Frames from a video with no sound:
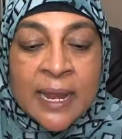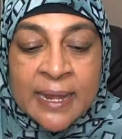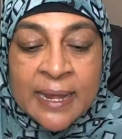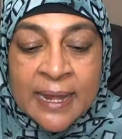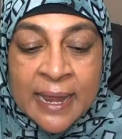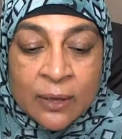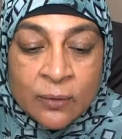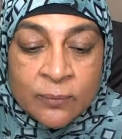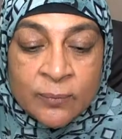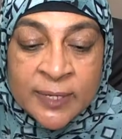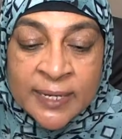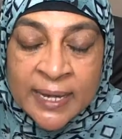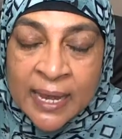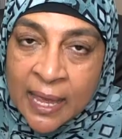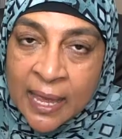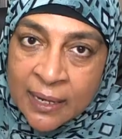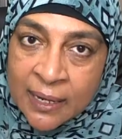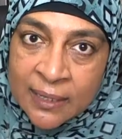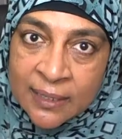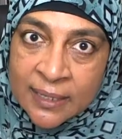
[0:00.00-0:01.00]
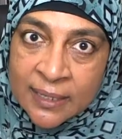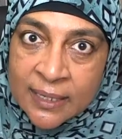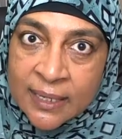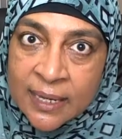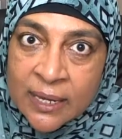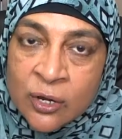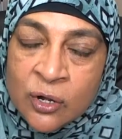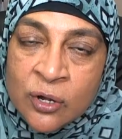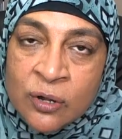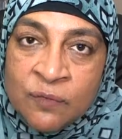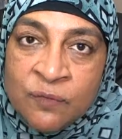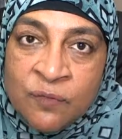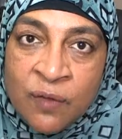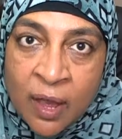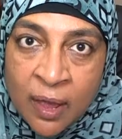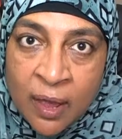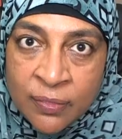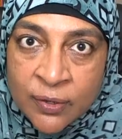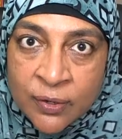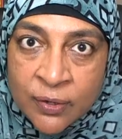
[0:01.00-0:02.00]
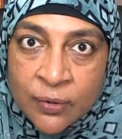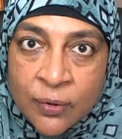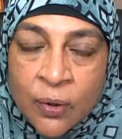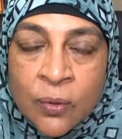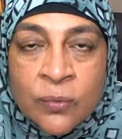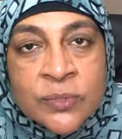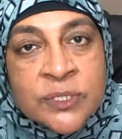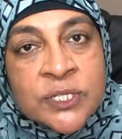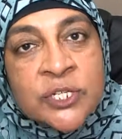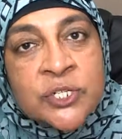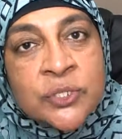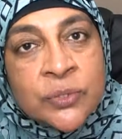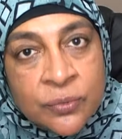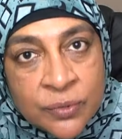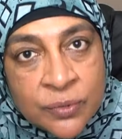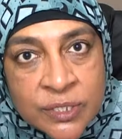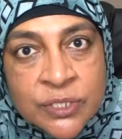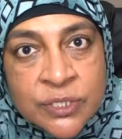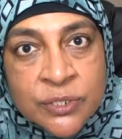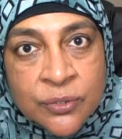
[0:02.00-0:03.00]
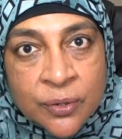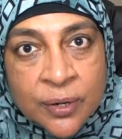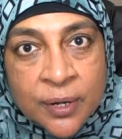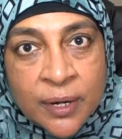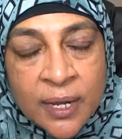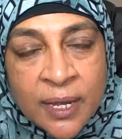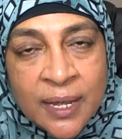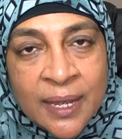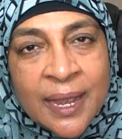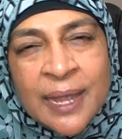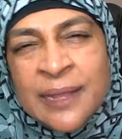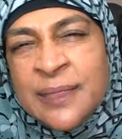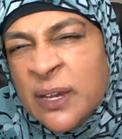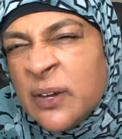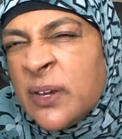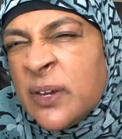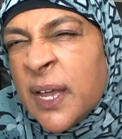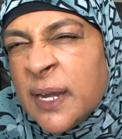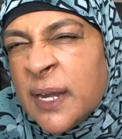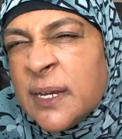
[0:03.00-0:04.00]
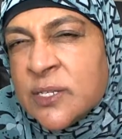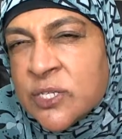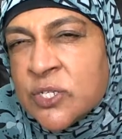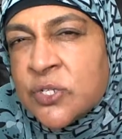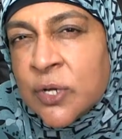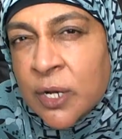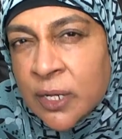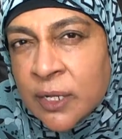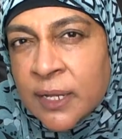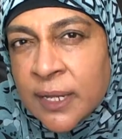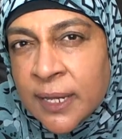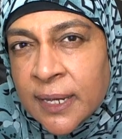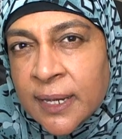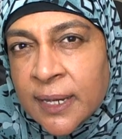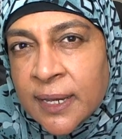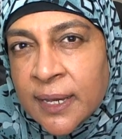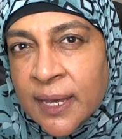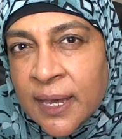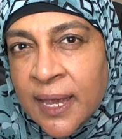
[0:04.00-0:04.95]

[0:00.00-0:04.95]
Now, Natalie, her father owns a jewelry store, and they're kind of struggling.